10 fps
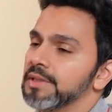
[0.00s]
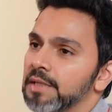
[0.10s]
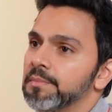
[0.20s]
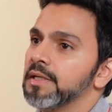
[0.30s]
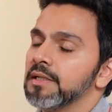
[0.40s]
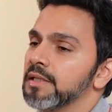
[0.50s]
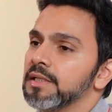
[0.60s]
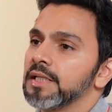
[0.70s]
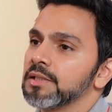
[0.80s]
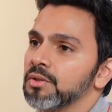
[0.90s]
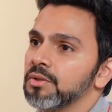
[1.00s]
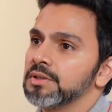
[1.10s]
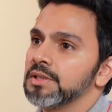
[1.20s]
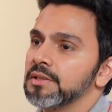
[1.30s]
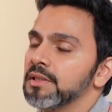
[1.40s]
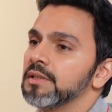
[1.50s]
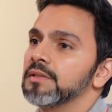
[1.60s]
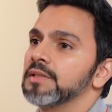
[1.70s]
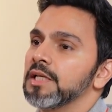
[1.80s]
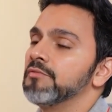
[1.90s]
that patented technology,
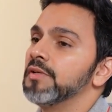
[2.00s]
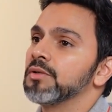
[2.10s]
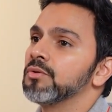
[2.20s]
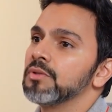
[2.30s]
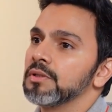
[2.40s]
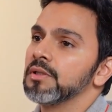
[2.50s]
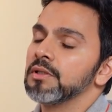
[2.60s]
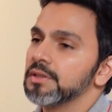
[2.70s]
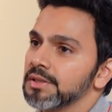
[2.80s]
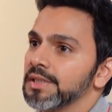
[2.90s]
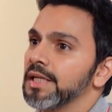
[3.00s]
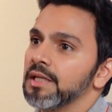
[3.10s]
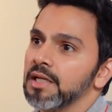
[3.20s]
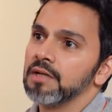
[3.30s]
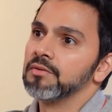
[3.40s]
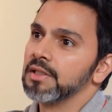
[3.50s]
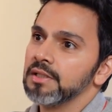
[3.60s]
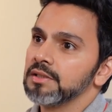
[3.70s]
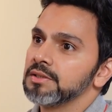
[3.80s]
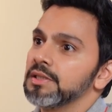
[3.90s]
then we could scale our
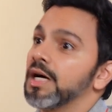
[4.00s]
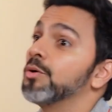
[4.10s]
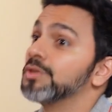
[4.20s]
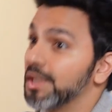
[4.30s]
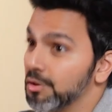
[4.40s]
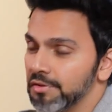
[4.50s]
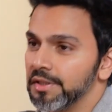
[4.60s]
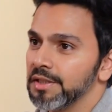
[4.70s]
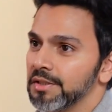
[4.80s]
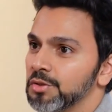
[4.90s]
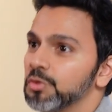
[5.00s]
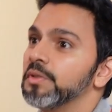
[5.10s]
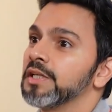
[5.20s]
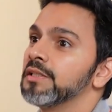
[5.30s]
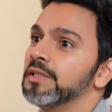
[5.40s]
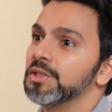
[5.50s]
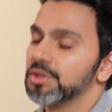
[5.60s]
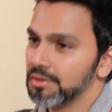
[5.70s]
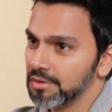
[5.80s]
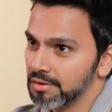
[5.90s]
industry outside of India to make a
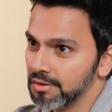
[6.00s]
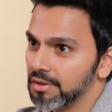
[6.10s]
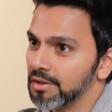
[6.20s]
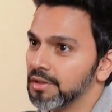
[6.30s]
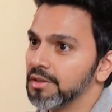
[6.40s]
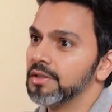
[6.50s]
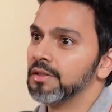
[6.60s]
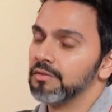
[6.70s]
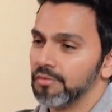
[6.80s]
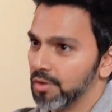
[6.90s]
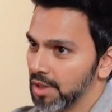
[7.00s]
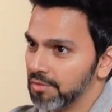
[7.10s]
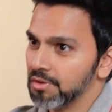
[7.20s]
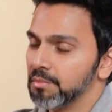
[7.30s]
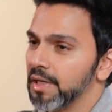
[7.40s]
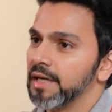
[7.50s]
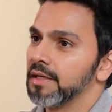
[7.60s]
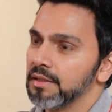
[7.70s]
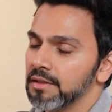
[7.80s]
niche for our brand